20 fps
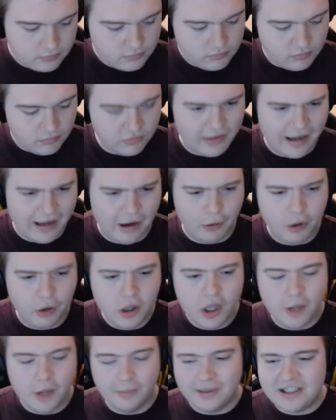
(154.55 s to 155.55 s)
Now,
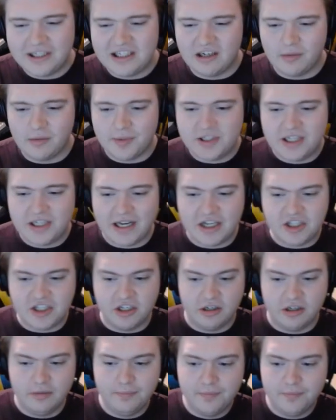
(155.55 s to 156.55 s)
Blessing of
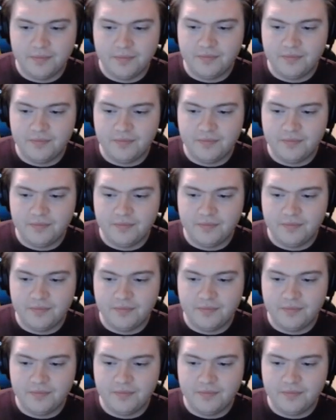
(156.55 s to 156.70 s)
Protection